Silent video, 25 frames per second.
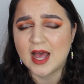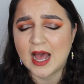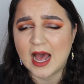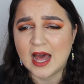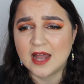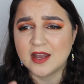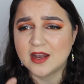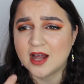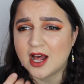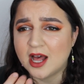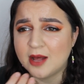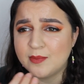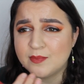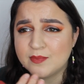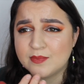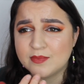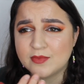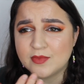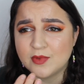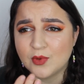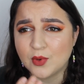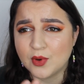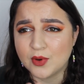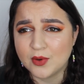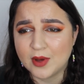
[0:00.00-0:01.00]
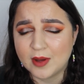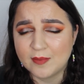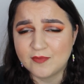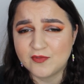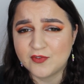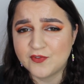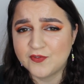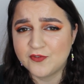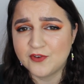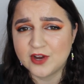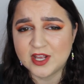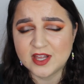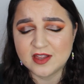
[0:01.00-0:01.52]
And I'm
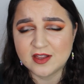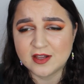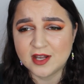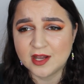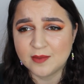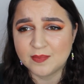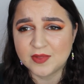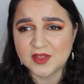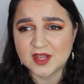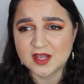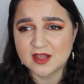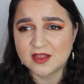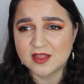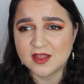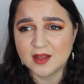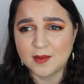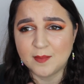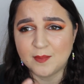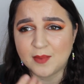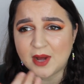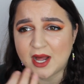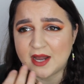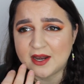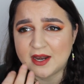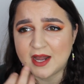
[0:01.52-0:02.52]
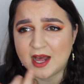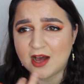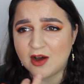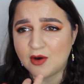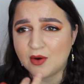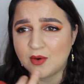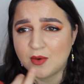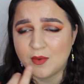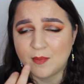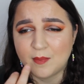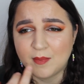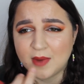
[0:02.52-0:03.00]
3 lipsticks in by now,